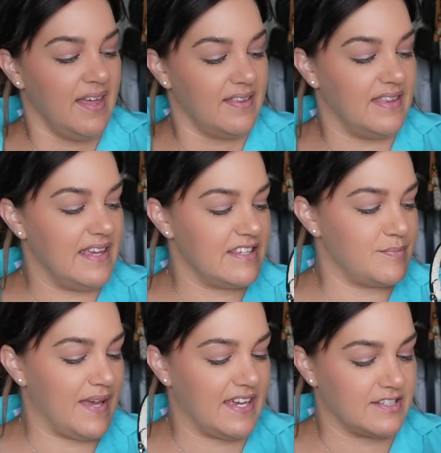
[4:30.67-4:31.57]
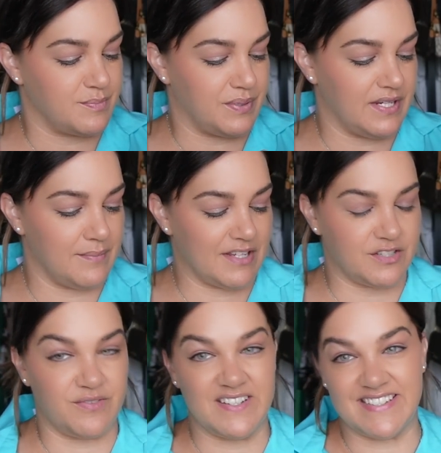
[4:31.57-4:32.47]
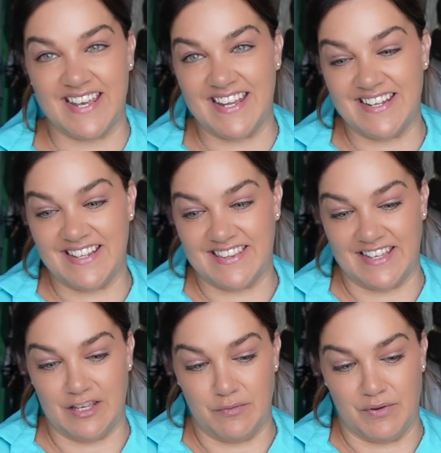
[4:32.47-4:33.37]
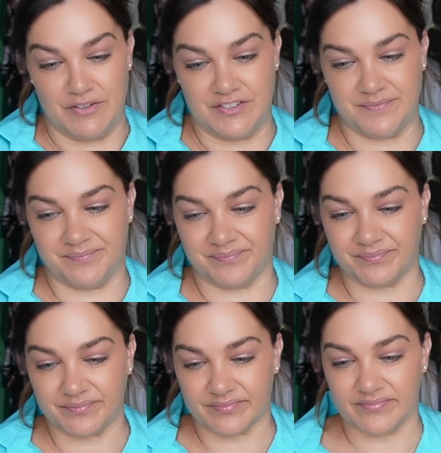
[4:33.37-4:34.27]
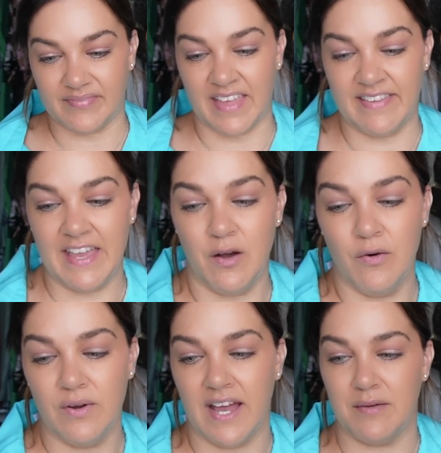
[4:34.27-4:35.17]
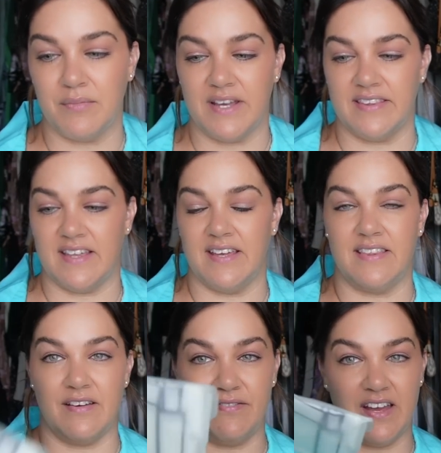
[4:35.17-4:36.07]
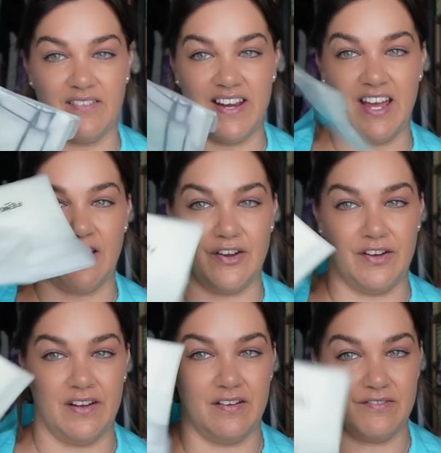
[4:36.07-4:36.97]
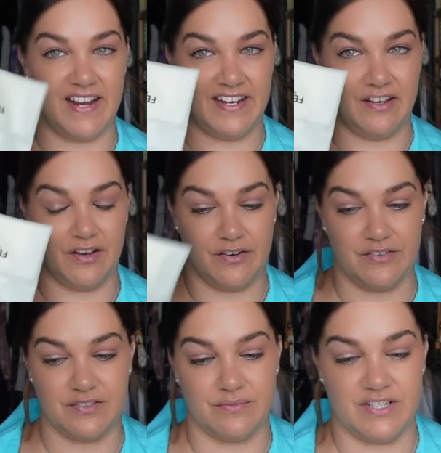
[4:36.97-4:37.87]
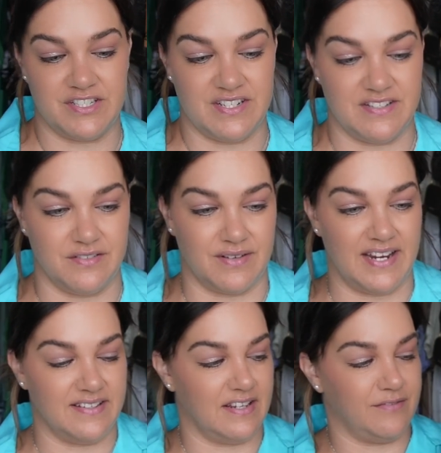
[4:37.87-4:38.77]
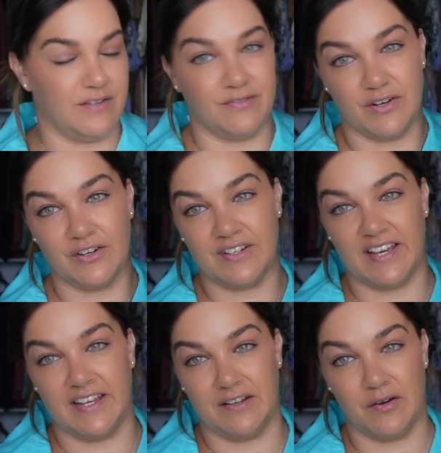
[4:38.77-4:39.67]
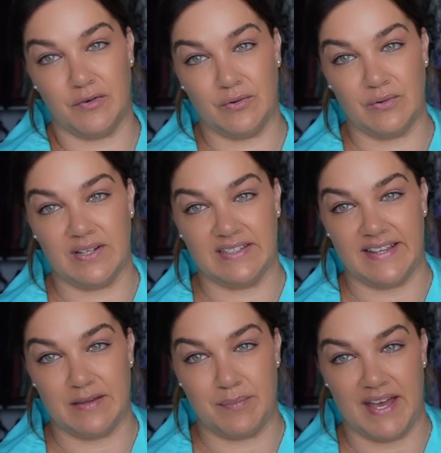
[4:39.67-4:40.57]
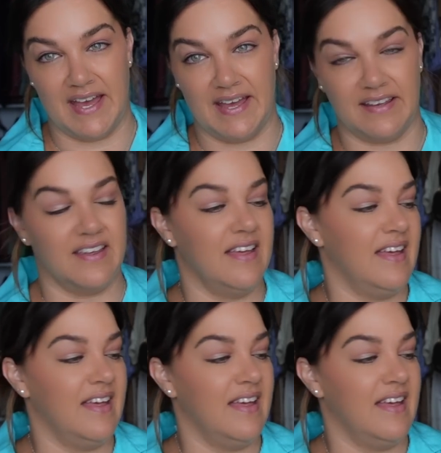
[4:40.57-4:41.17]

These bags pretty much fit anything you want. They all come with their very own raincoat, which is great if you've got an all leather bag.